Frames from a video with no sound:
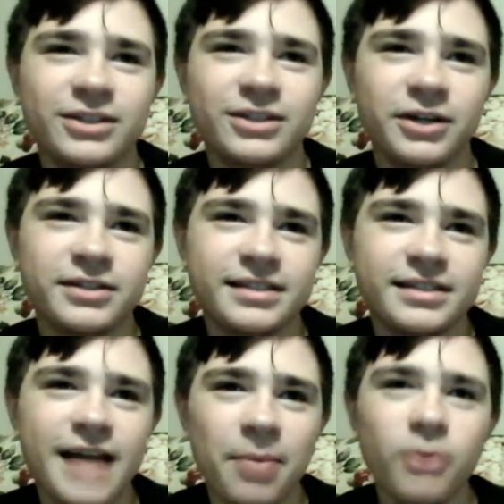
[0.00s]
So here's the
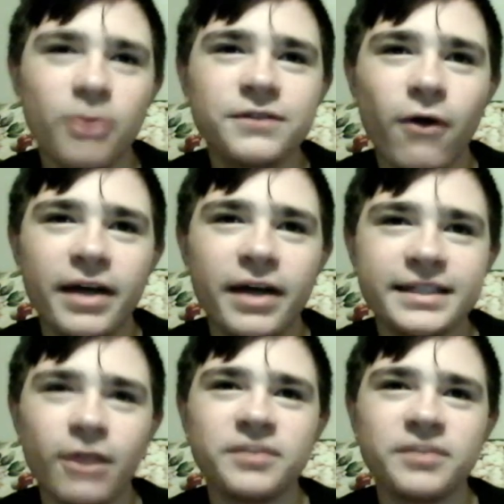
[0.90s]
snap. Oatesfall hands
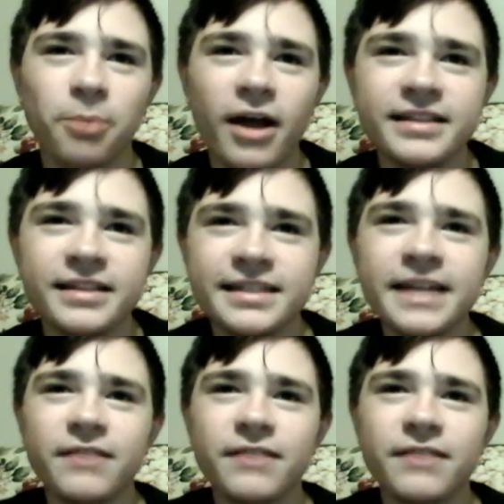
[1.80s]
it off to Brian Sneed,